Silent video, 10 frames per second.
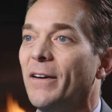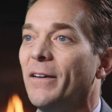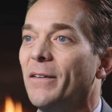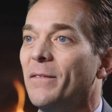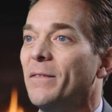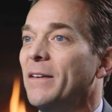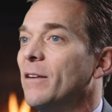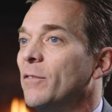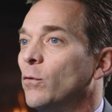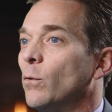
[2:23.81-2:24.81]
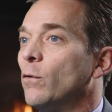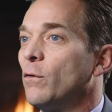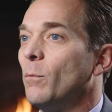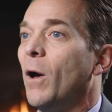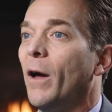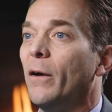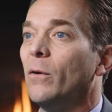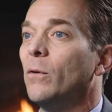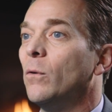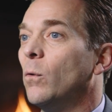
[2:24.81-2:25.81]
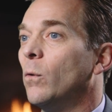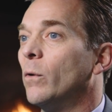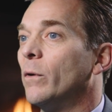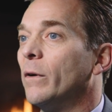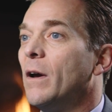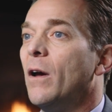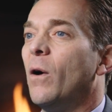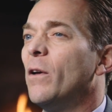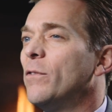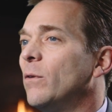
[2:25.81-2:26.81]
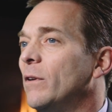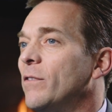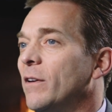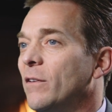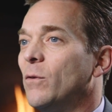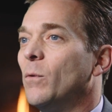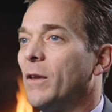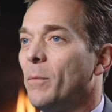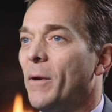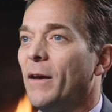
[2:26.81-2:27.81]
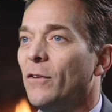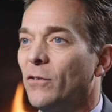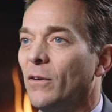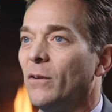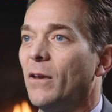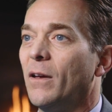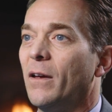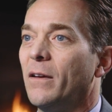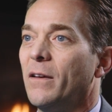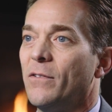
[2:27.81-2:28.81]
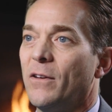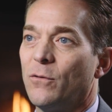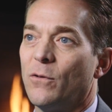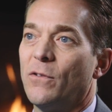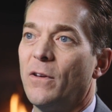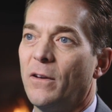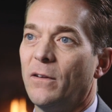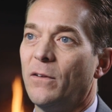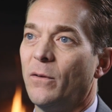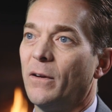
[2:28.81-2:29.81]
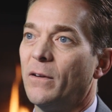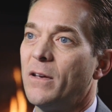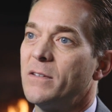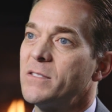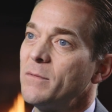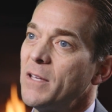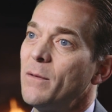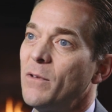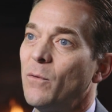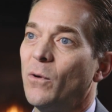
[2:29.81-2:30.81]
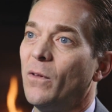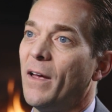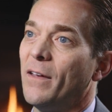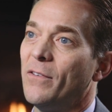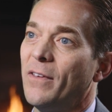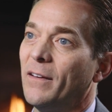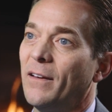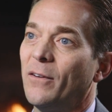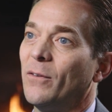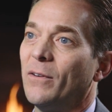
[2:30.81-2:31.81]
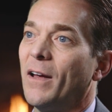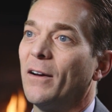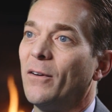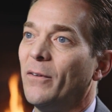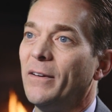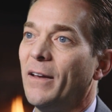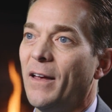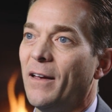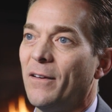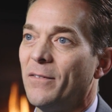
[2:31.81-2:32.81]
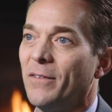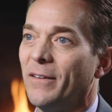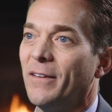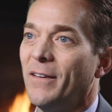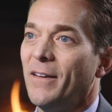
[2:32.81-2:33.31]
the individual smile, or also listening to what the patient is interested in doing. Sometimes they realize that they're not going to have the